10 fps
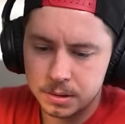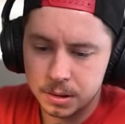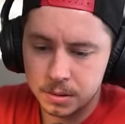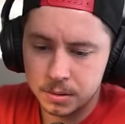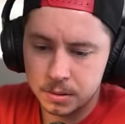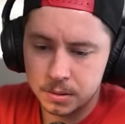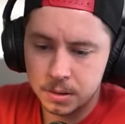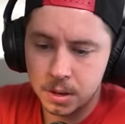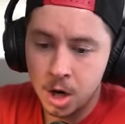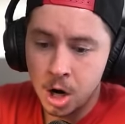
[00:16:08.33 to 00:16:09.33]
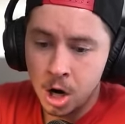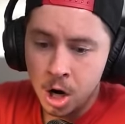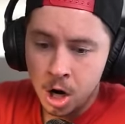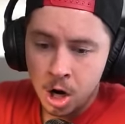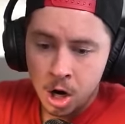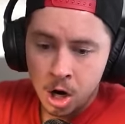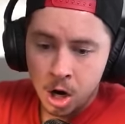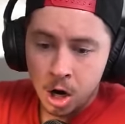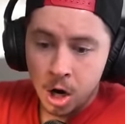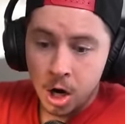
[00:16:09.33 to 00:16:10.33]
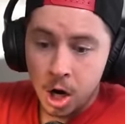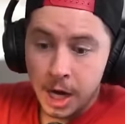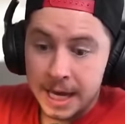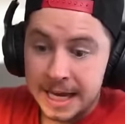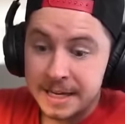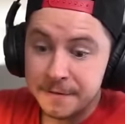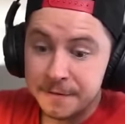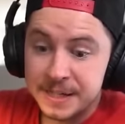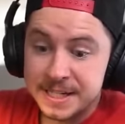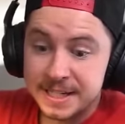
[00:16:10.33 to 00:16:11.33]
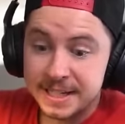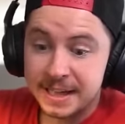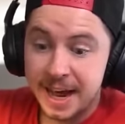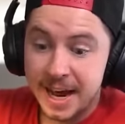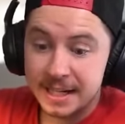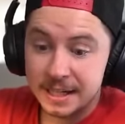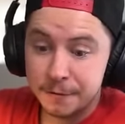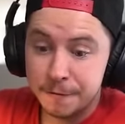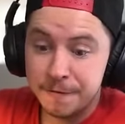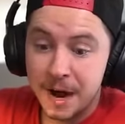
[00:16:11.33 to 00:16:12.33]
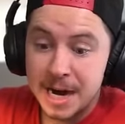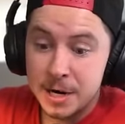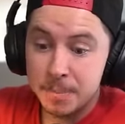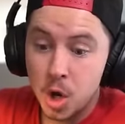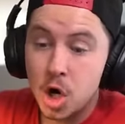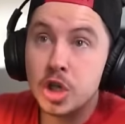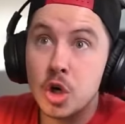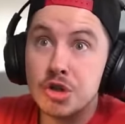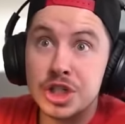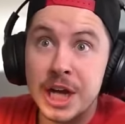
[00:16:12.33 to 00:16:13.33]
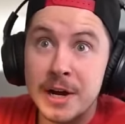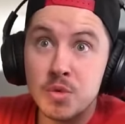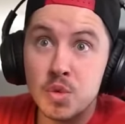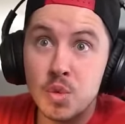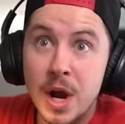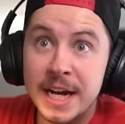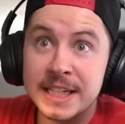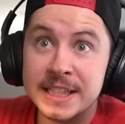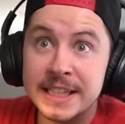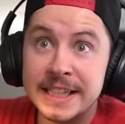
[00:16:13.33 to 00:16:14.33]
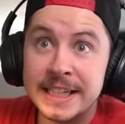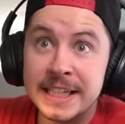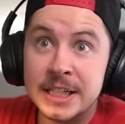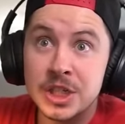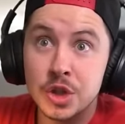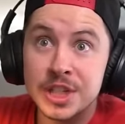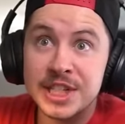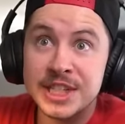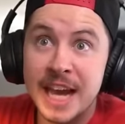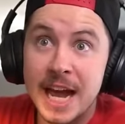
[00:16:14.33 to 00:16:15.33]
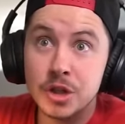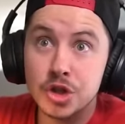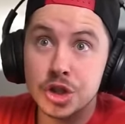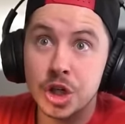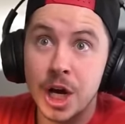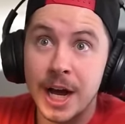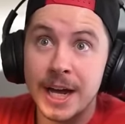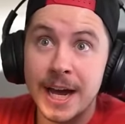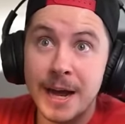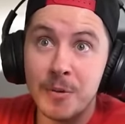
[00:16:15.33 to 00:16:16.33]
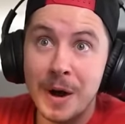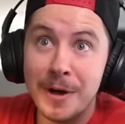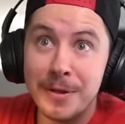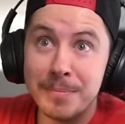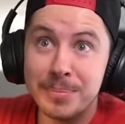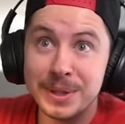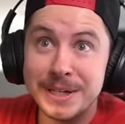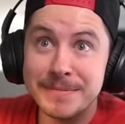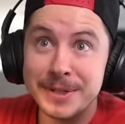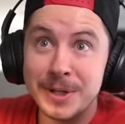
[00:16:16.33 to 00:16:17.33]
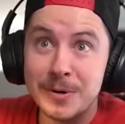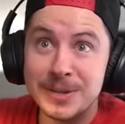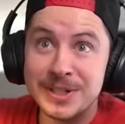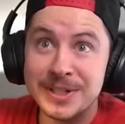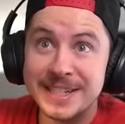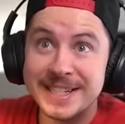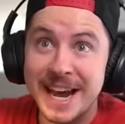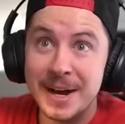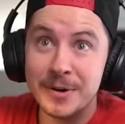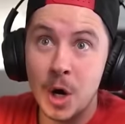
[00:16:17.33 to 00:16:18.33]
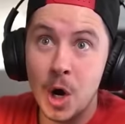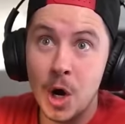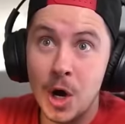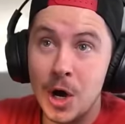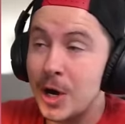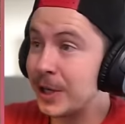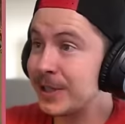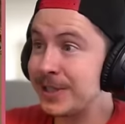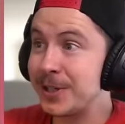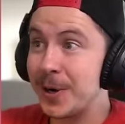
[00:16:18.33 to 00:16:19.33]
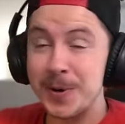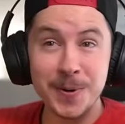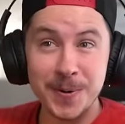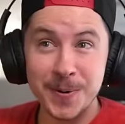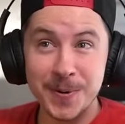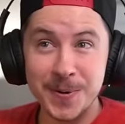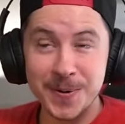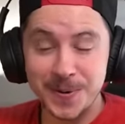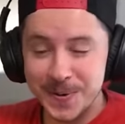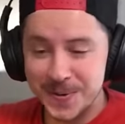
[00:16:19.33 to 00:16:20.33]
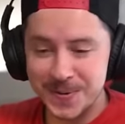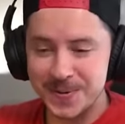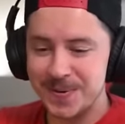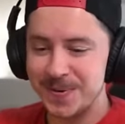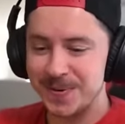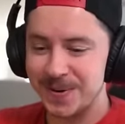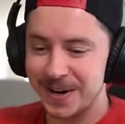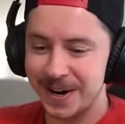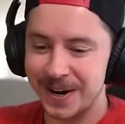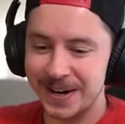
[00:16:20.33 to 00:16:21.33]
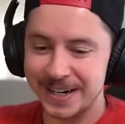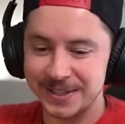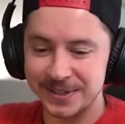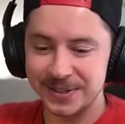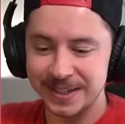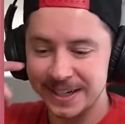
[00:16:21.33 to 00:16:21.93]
Oh. Oh! Invis the cannon. Fireball goes directly to the scatter shot while the blimp goes to the town hall. Yo! Alright, dude.